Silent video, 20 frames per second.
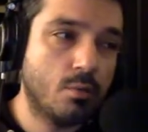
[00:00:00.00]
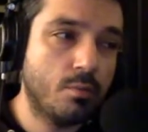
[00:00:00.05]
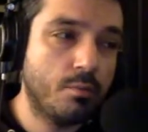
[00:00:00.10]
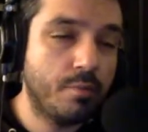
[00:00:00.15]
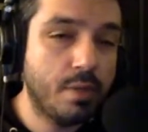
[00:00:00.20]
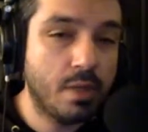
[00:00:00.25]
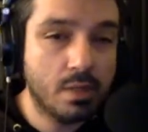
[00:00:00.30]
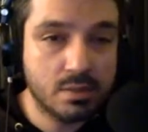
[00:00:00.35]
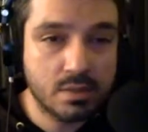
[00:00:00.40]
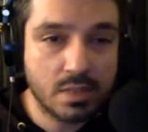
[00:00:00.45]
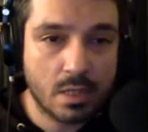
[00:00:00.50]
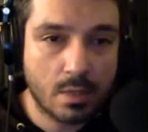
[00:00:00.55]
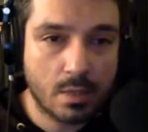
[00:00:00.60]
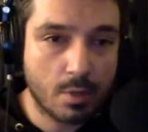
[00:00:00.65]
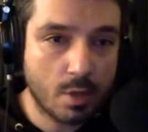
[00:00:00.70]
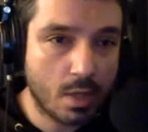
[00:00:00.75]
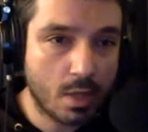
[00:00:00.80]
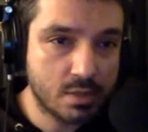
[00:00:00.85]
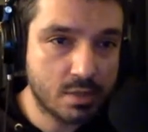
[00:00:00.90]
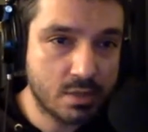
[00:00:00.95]
big time
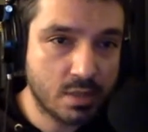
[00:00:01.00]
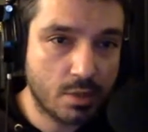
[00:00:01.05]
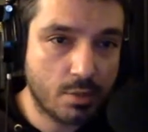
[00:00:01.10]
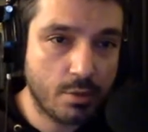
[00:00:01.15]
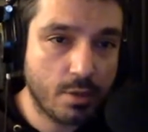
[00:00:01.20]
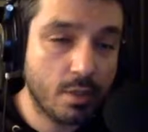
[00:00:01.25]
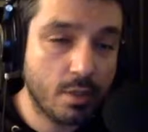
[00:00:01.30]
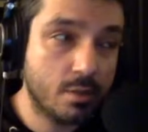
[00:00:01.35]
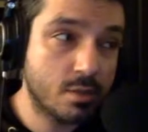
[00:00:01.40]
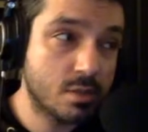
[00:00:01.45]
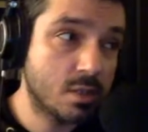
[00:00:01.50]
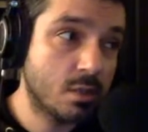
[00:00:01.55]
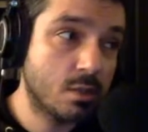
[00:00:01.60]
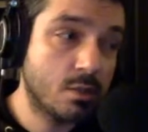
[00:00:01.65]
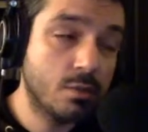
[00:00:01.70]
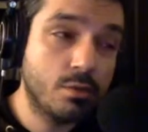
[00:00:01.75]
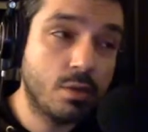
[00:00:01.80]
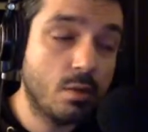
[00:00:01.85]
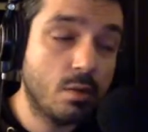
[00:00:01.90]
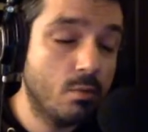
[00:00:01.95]
content creators,
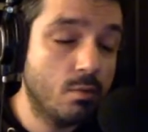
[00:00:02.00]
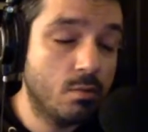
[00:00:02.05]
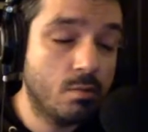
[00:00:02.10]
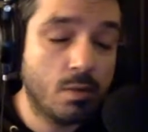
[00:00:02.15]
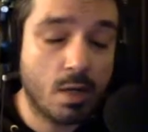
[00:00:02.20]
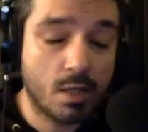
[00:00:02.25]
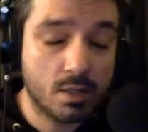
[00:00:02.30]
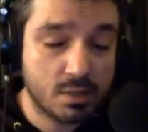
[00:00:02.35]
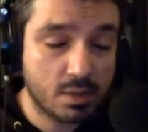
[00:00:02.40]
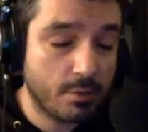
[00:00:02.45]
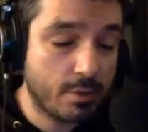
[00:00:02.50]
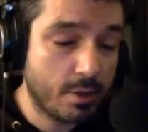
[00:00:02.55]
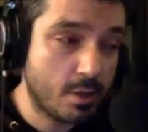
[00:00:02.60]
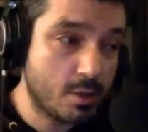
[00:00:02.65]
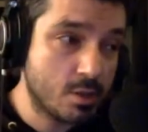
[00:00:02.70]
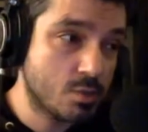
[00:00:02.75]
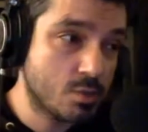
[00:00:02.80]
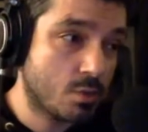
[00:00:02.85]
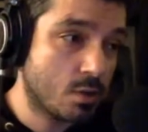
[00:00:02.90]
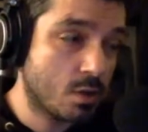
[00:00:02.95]
including content
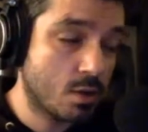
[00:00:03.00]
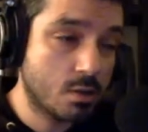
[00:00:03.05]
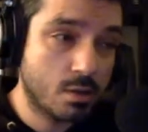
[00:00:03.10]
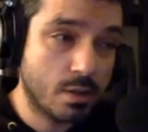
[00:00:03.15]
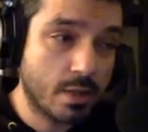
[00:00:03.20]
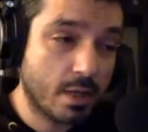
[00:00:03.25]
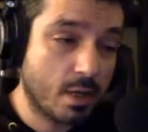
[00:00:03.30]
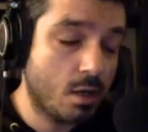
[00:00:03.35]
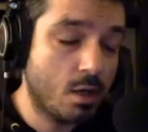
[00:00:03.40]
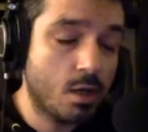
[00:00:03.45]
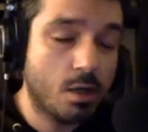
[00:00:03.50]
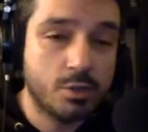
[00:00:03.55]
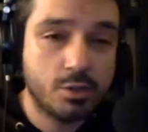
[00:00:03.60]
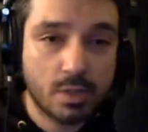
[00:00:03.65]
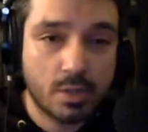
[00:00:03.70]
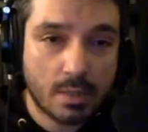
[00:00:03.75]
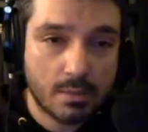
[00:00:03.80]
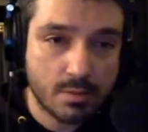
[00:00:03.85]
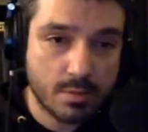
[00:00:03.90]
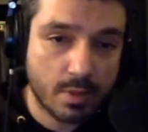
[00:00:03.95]
creators who are like 100
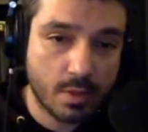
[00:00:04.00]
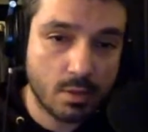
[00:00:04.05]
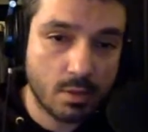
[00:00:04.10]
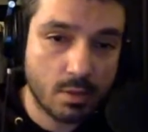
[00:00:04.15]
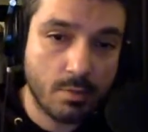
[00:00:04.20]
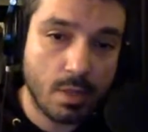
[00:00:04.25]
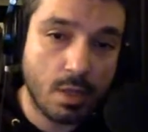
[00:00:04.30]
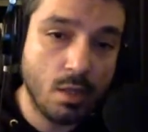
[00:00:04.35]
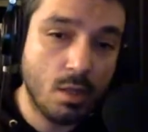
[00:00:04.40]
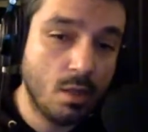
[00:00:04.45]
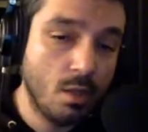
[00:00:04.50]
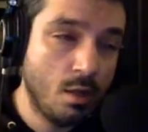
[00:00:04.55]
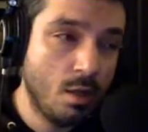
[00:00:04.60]
times bigger than me,